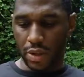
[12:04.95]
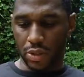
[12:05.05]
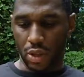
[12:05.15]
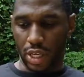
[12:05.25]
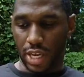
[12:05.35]

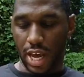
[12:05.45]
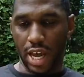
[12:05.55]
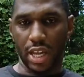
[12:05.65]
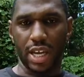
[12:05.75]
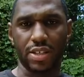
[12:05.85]
So that
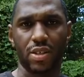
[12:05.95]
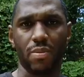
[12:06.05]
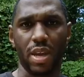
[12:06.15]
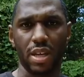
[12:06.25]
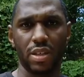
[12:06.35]
God has to
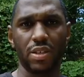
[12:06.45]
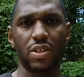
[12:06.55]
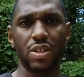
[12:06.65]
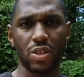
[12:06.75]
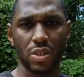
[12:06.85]
make
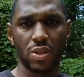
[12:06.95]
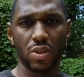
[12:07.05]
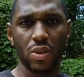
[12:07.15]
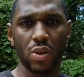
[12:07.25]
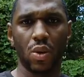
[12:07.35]
decisions
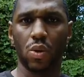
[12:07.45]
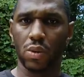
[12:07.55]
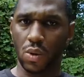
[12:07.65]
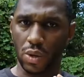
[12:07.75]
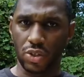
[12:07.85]

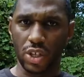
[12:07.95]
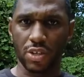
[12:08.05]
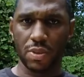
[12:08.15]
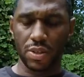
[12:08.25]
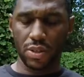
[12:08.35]
or
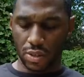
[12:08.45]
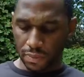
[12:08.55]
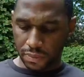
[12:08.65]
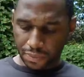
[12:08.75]
judgments